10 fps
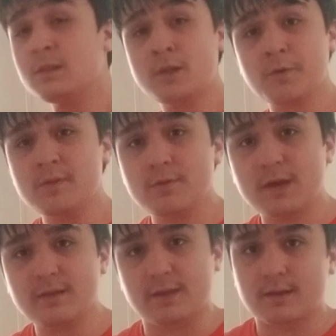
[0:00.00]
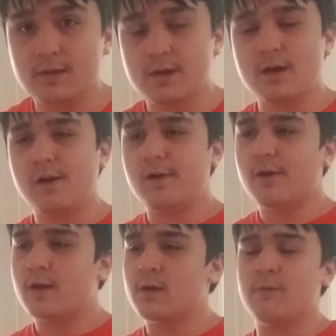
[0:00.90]
nothing.
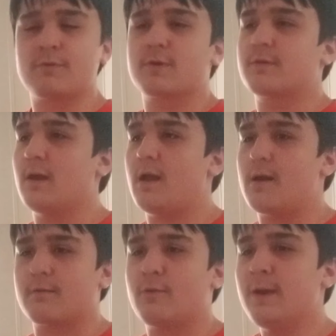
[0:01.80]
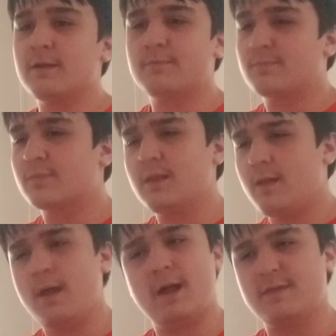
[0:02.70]
It was just a quick,
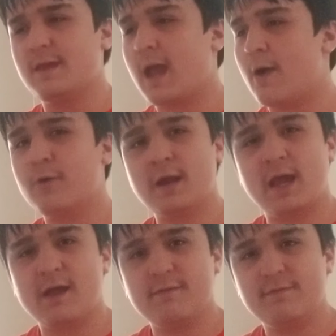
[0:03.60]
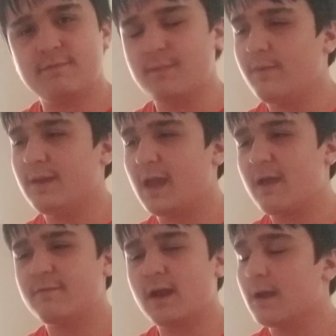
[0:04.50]
I think, hour and a half, maybe
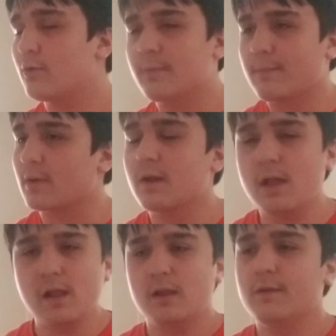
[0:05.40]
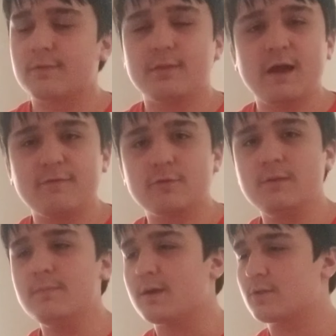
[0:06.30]
half an hour, I don't remember. It was a live
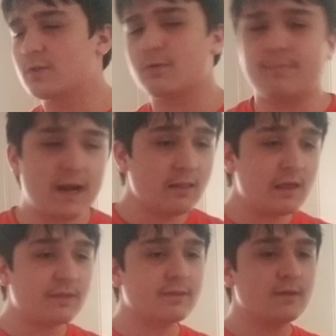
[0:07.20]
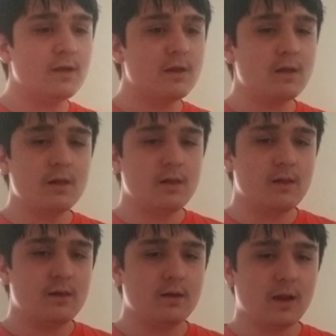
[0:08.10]
stream that showed Byleth,
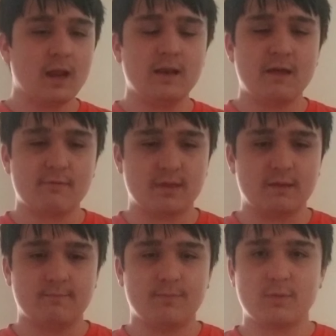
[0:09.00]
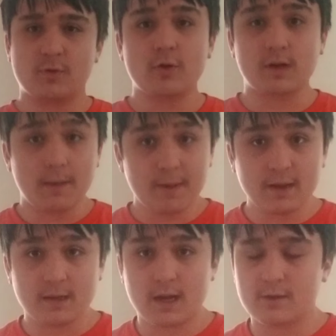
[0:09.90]
and that was it. Sure,
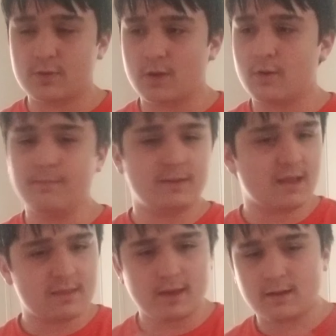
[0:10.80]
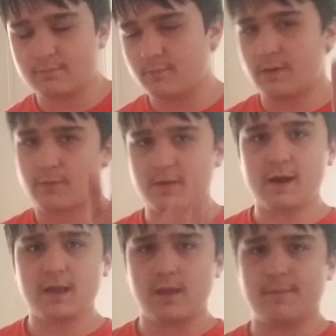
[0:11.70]
Cuphead got shown, but that's not what we're
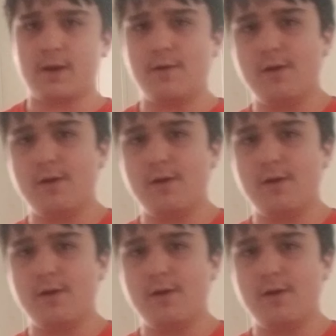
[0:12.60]
talking about.